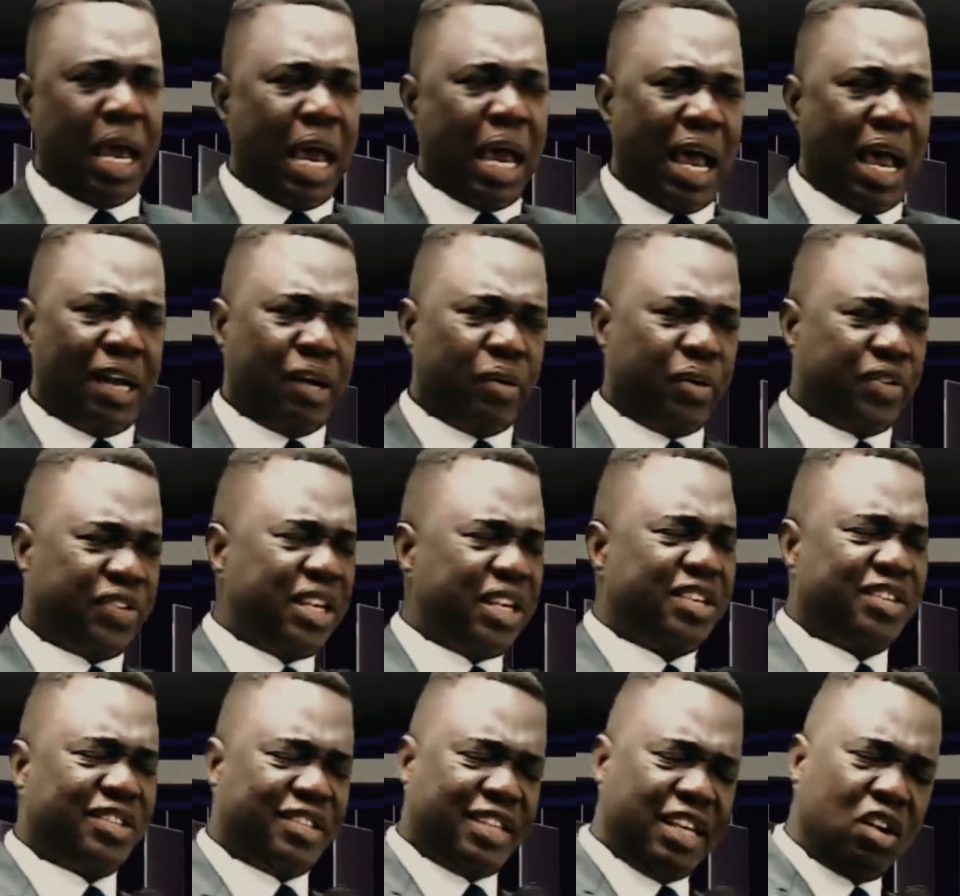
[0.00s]
And they will say,
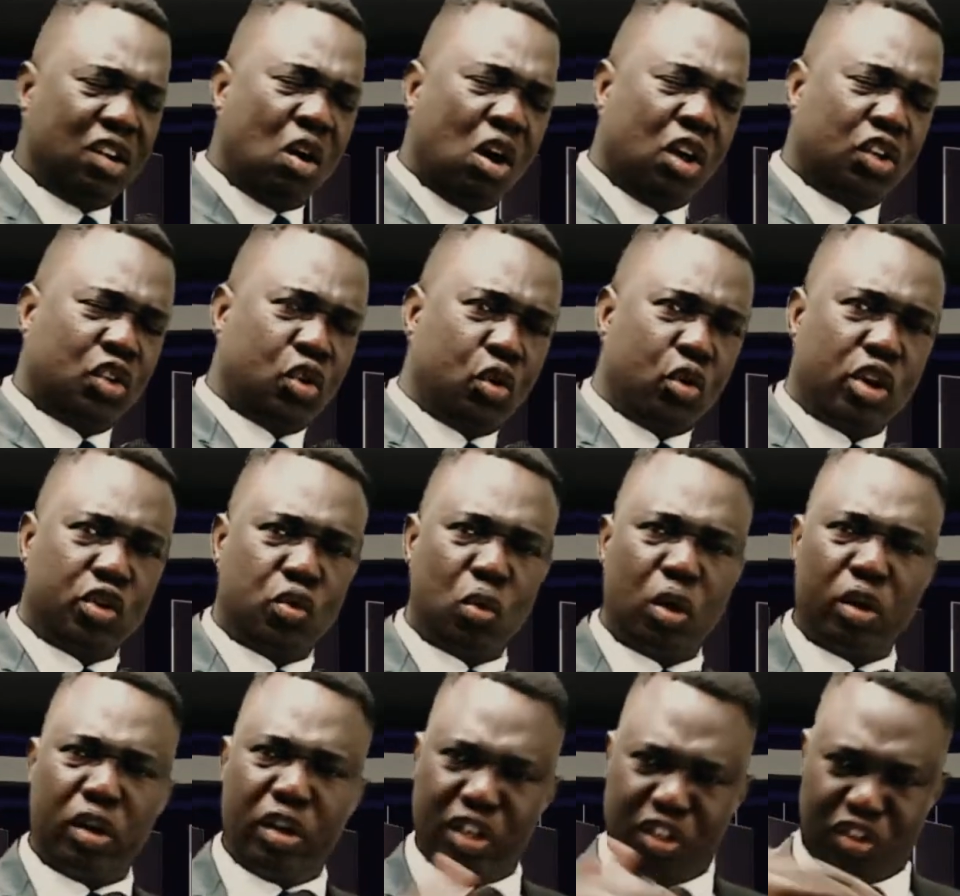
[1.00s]
sing unto us one
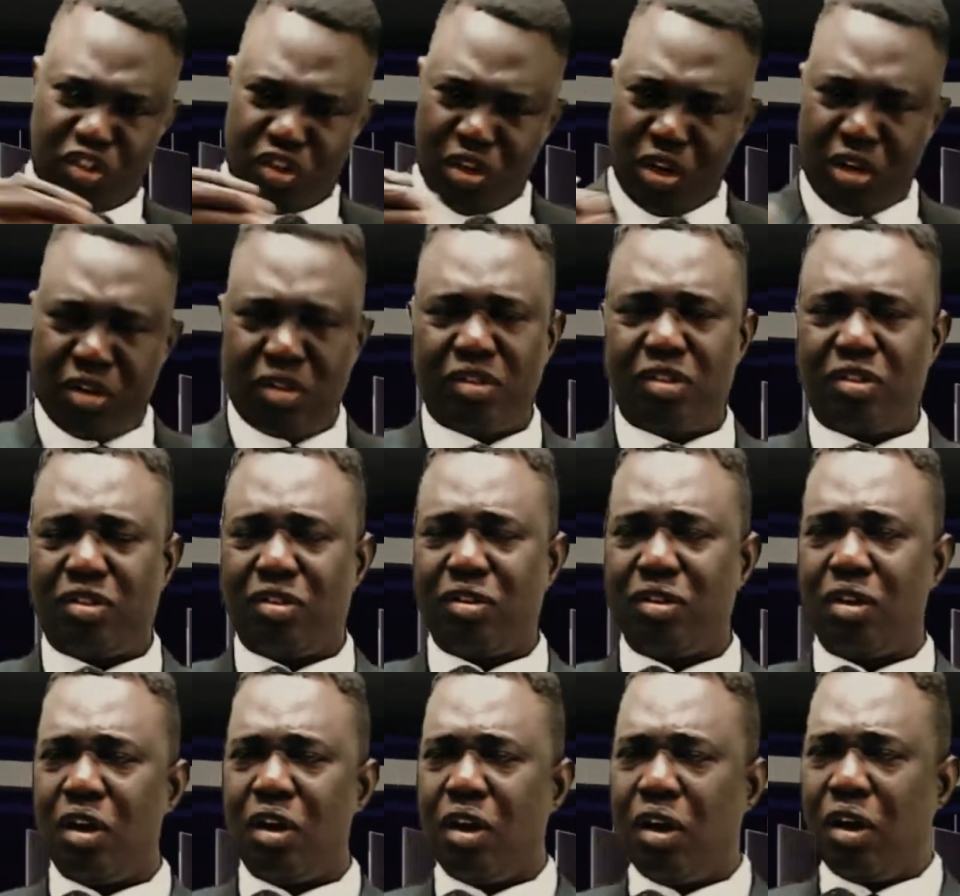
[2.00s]
of the songs
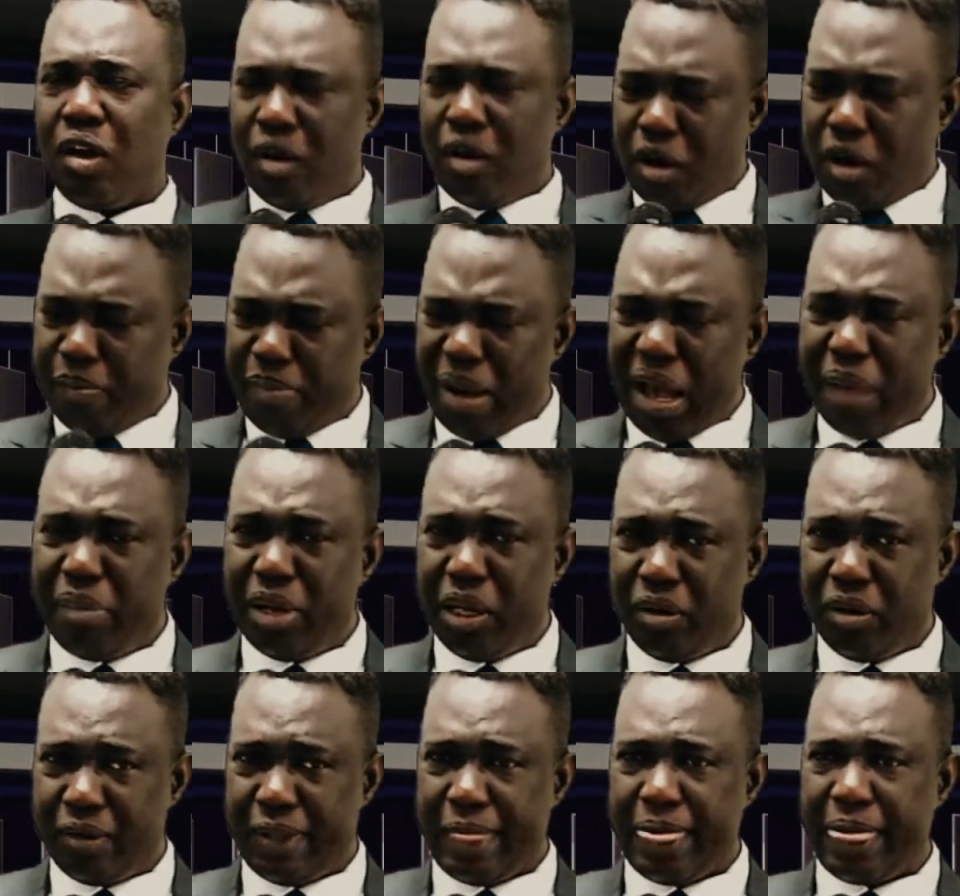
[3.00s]
of Babylon.